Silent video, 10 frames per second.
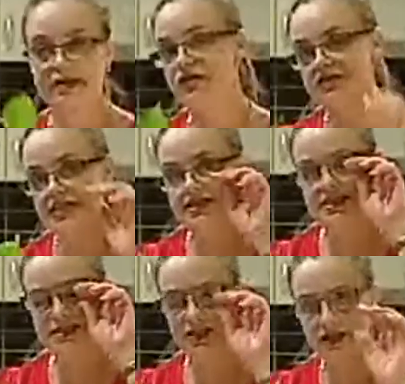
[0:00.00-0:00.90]
But
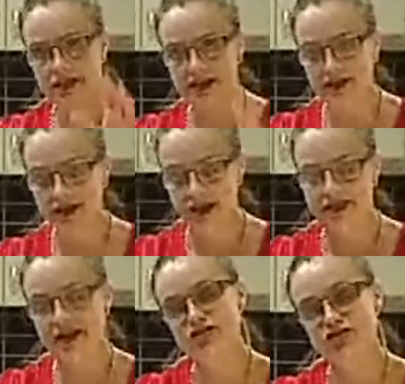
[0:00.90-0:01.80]
because they're
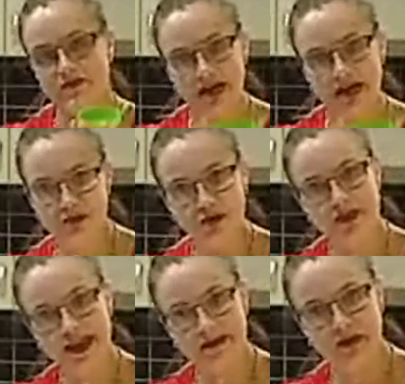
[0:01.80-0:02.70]
silicon, they do
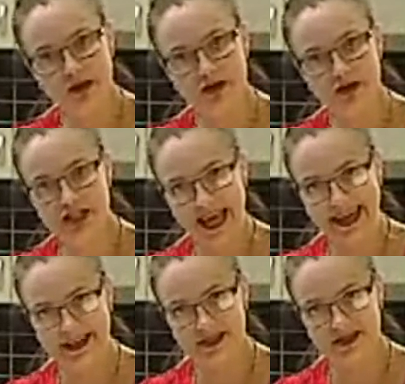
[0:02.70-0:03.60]
much more than
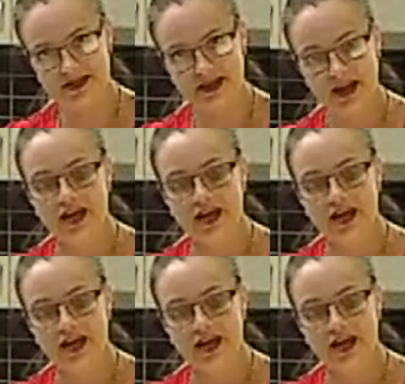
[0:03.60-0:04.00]
poach eggs.